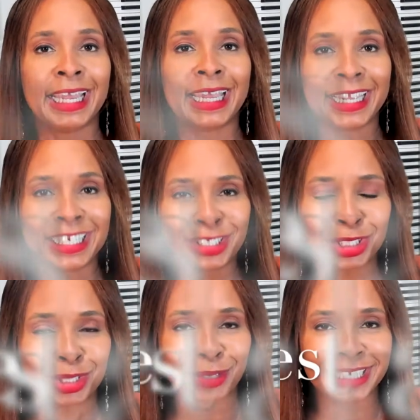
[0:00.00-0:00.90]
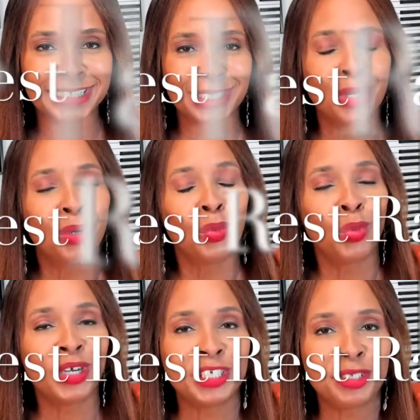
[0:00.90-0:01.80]
Interest rates.
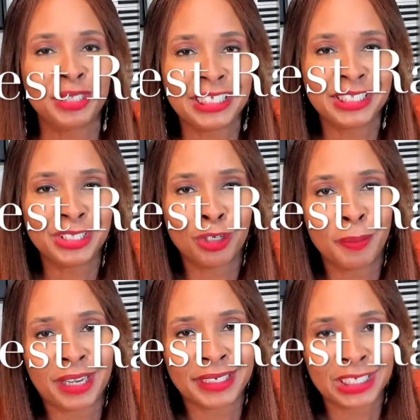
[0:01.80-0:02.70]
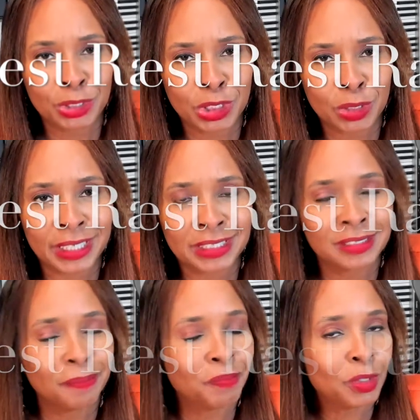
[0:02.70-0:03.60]
What do you need to know about interest rates?
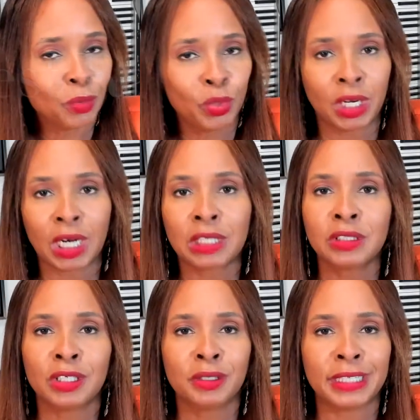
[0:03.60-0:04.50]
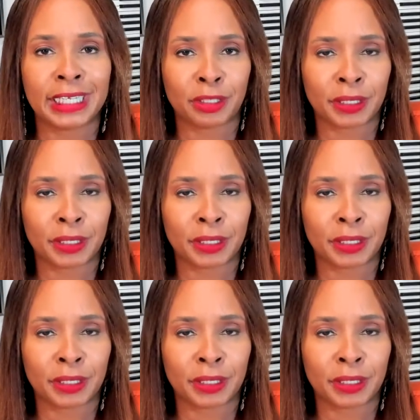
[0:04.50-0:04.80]
We all know that they're